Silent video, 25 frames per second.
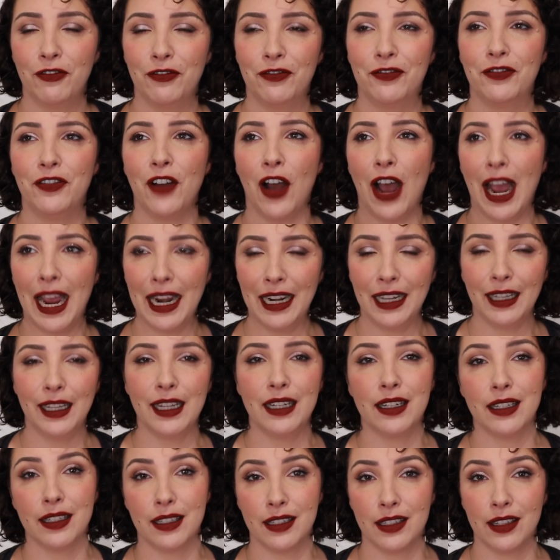finally
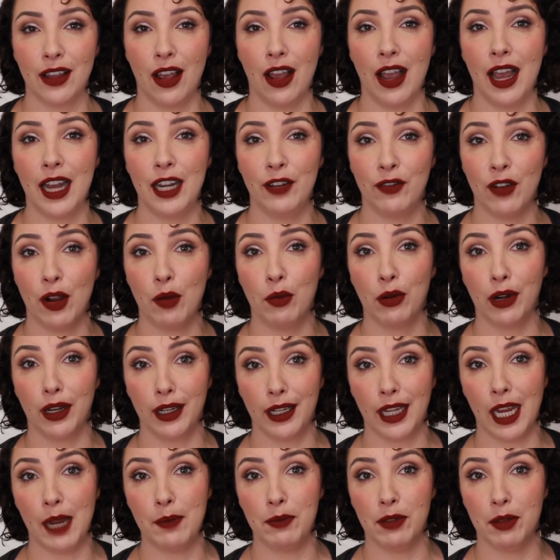decide if I want to
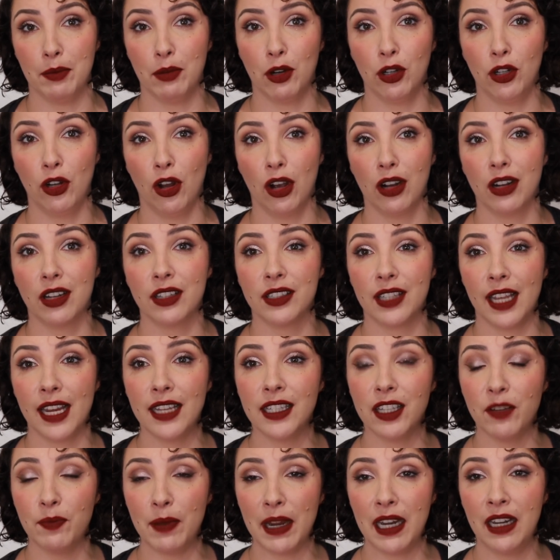keep them or not, because
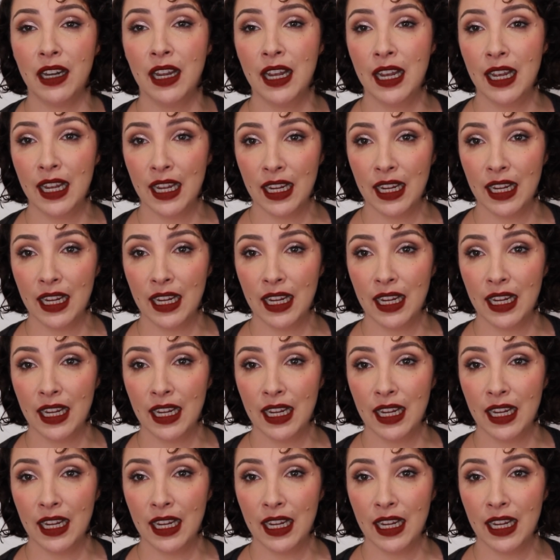these have been